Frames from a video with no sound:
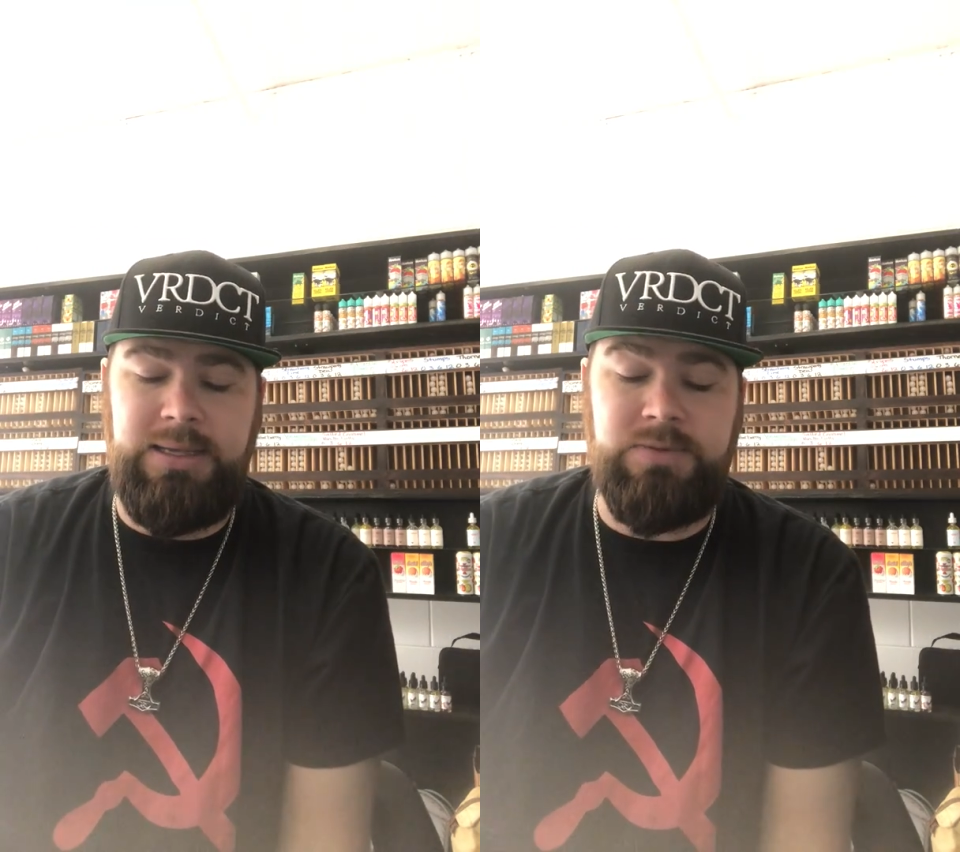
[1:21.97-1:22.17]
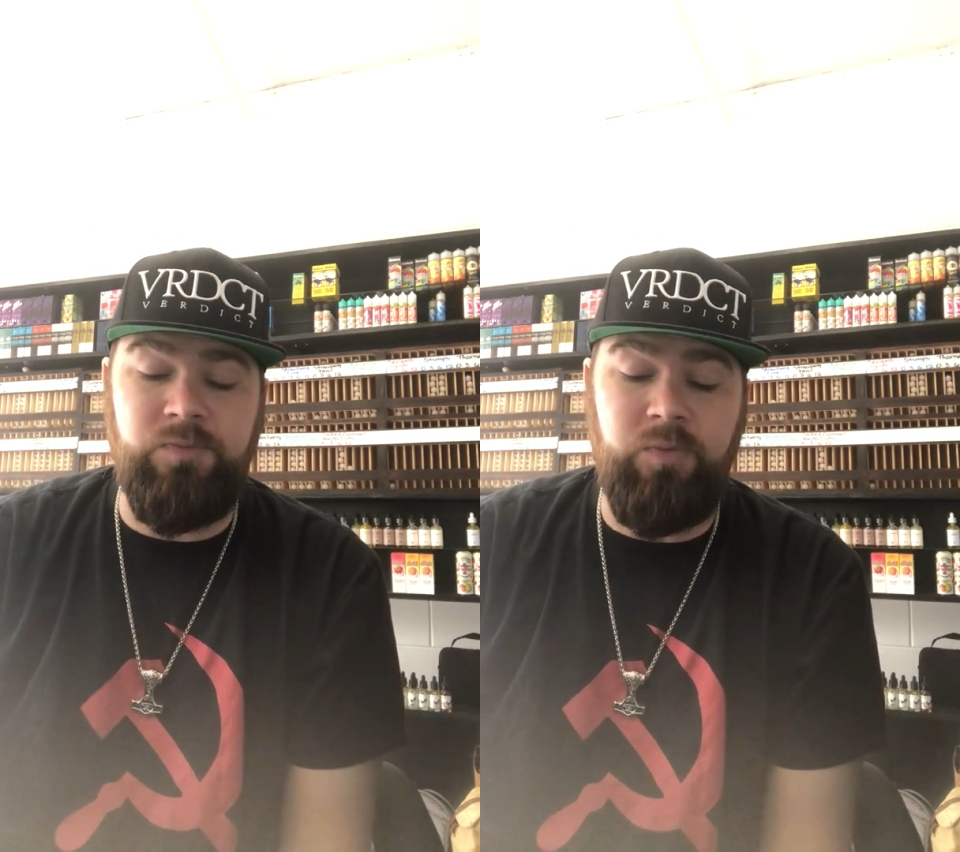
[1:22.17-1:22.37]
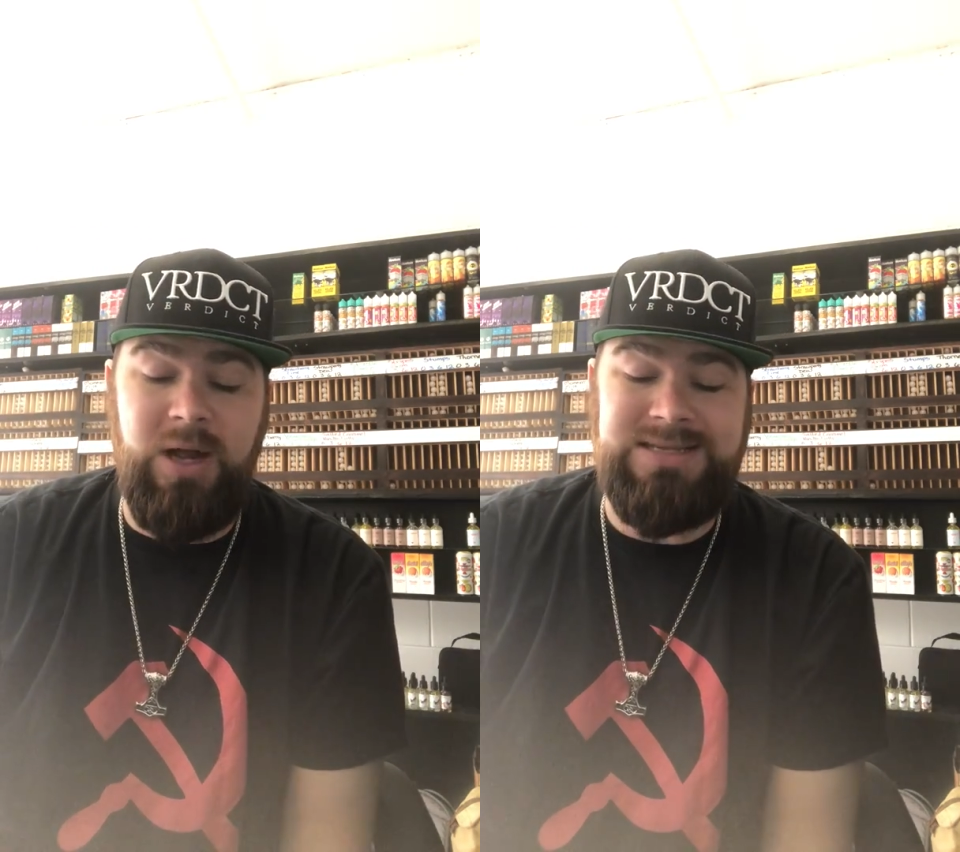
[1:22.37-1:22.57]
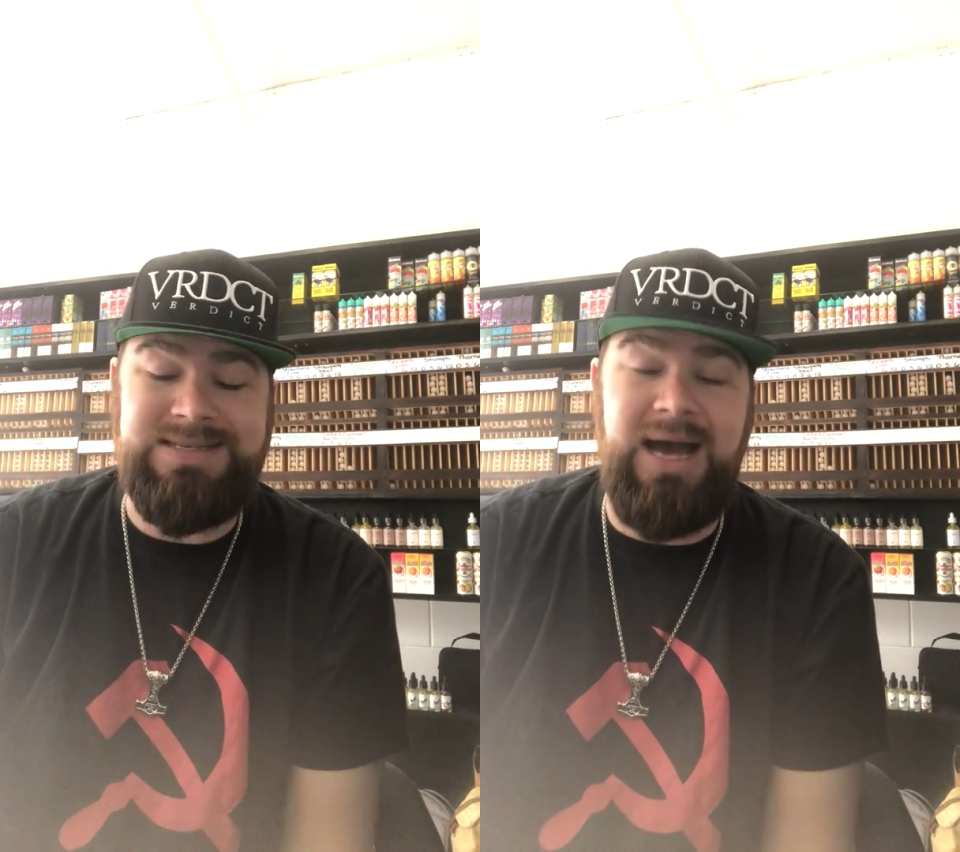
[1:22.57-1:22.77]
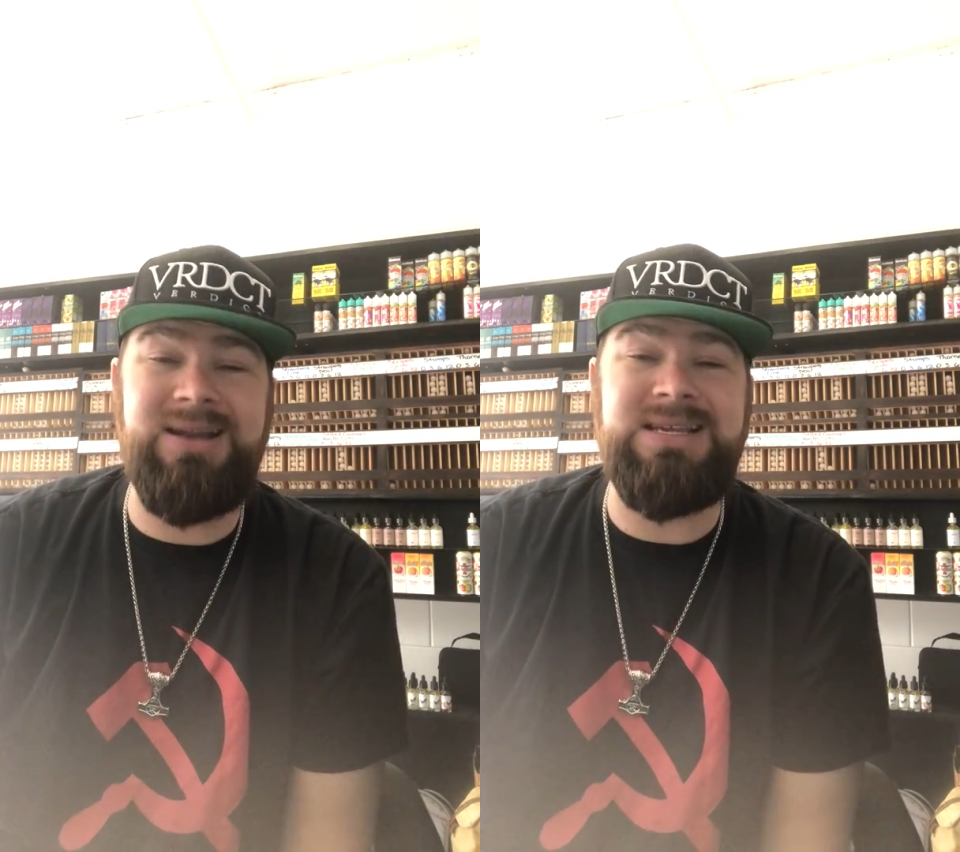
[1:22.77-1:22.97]
it runs
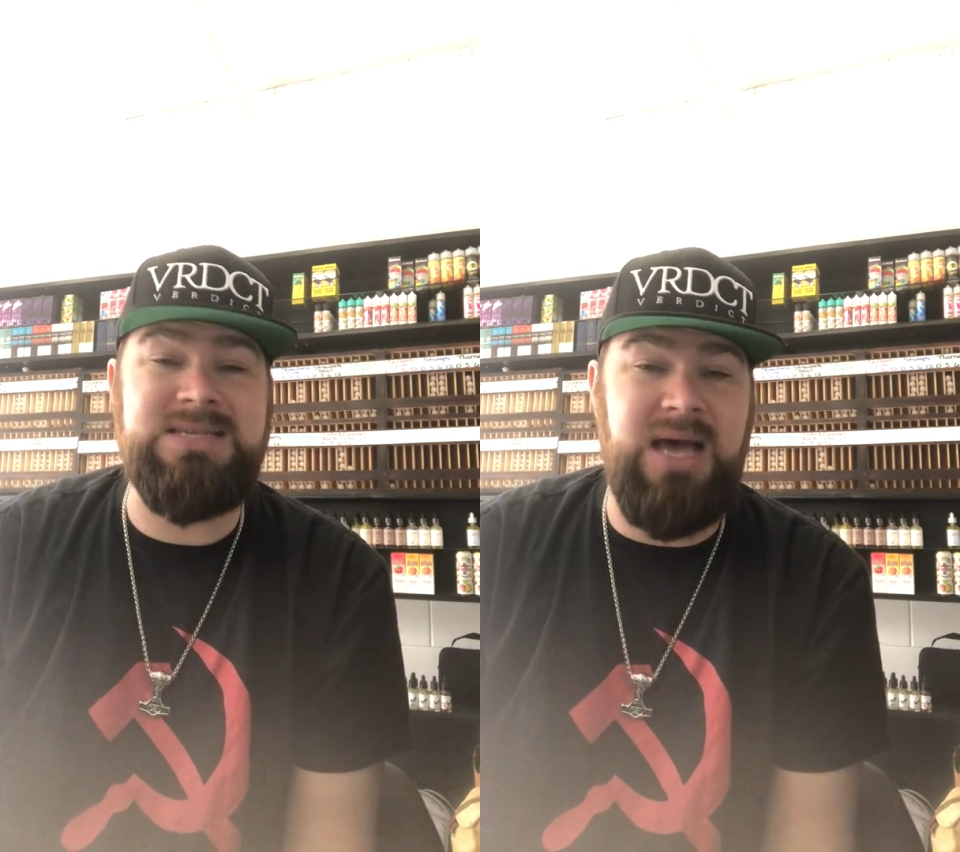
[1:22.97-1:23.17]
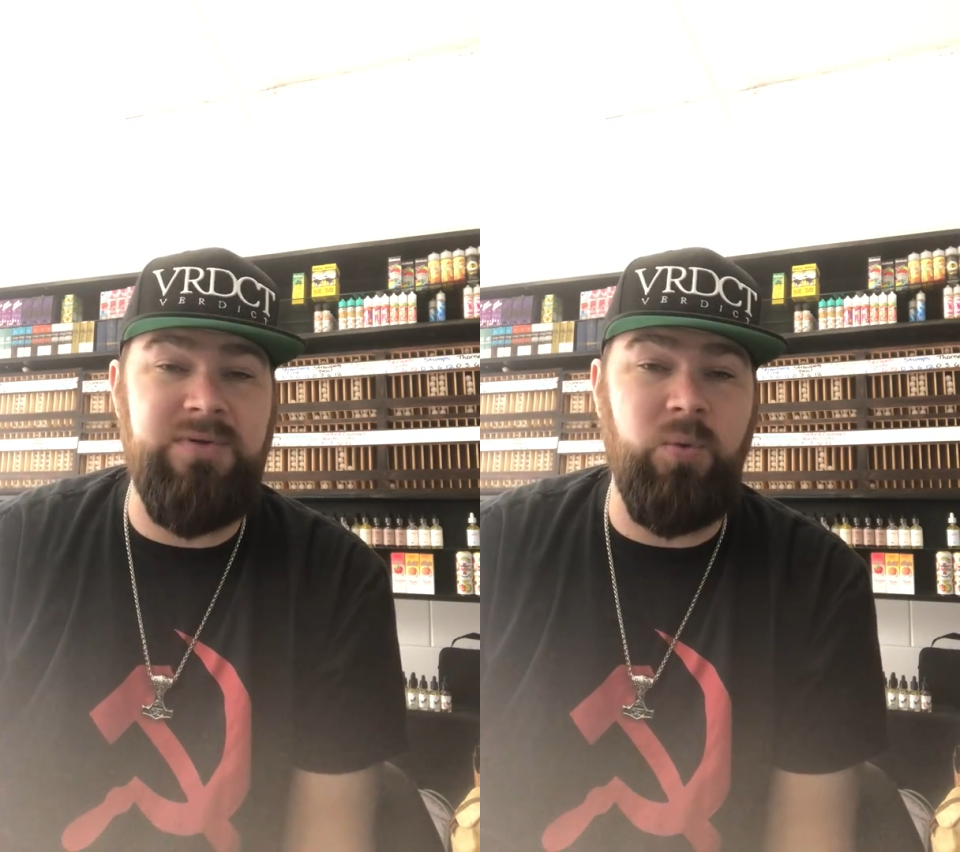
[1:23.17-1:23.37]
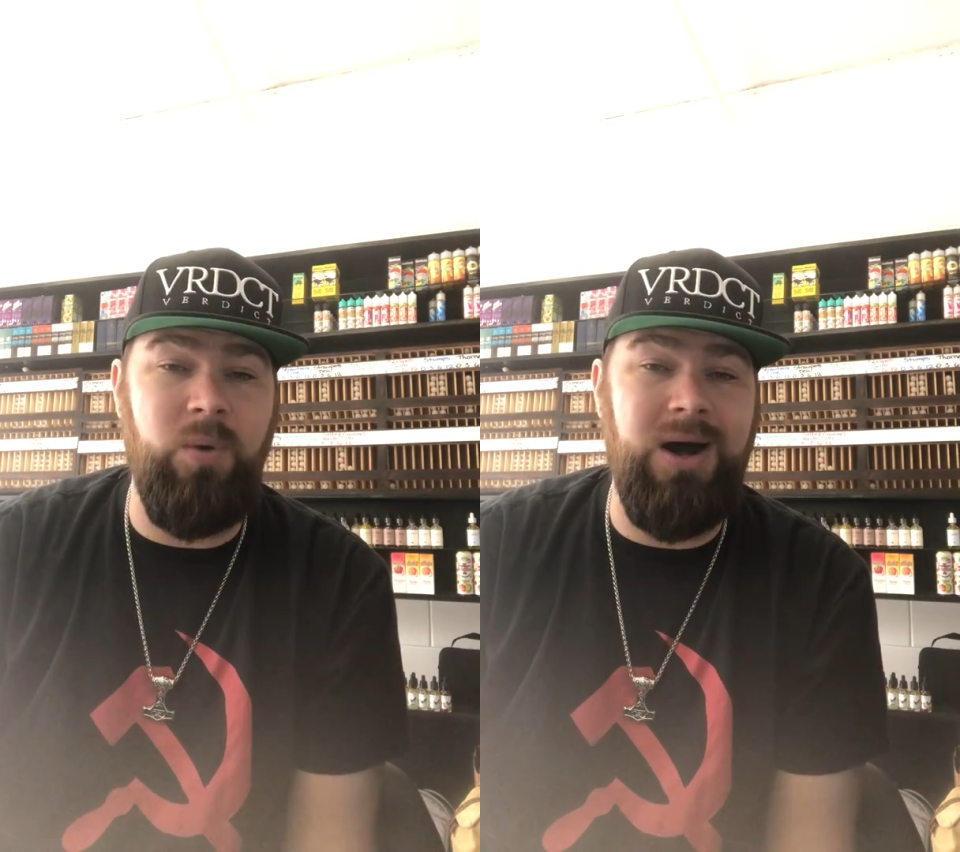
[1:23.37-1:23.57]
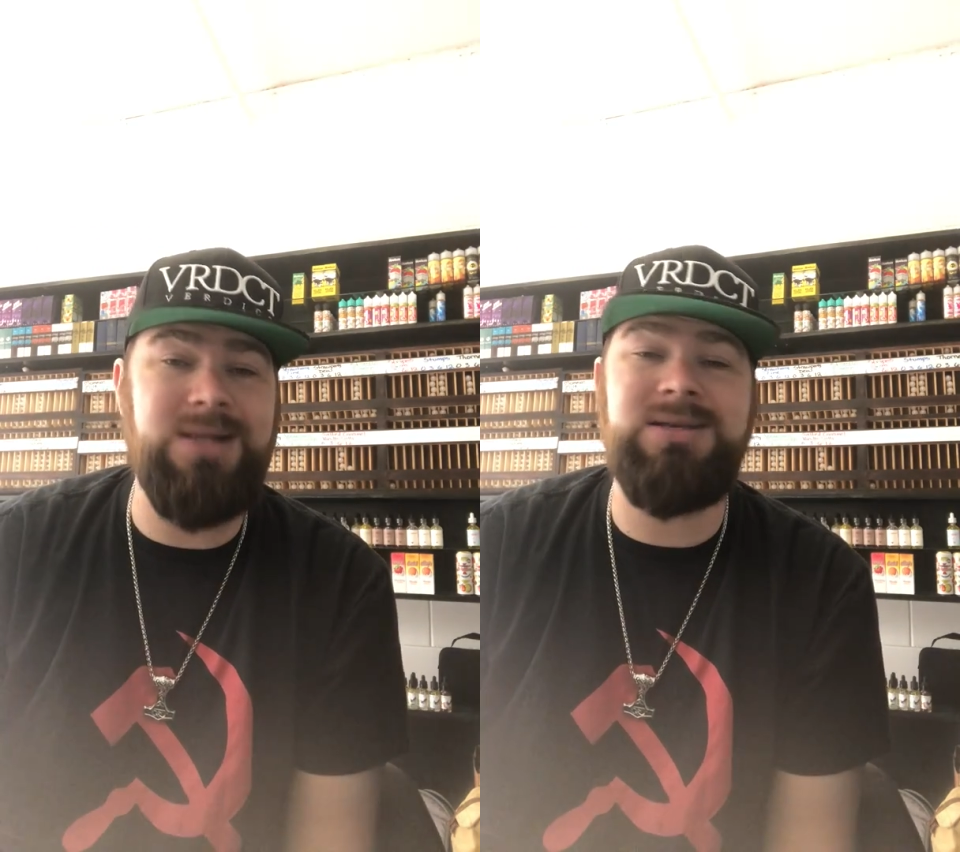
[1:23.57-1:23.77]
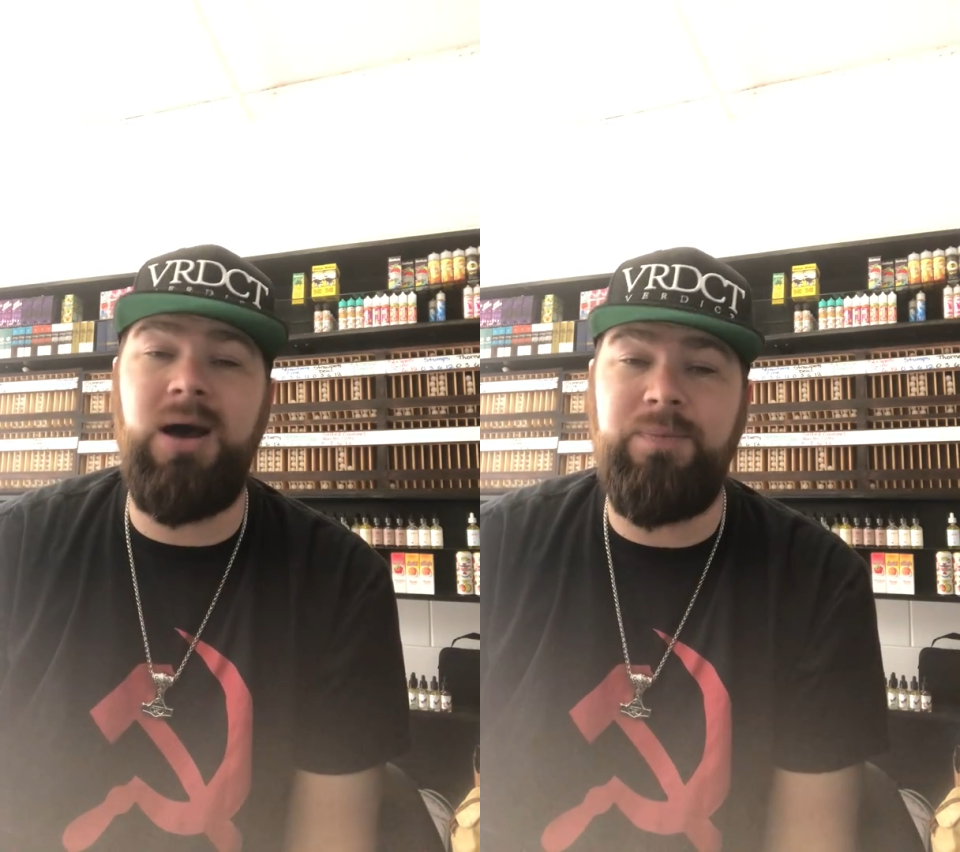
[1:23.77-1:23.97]
down to 7 watts,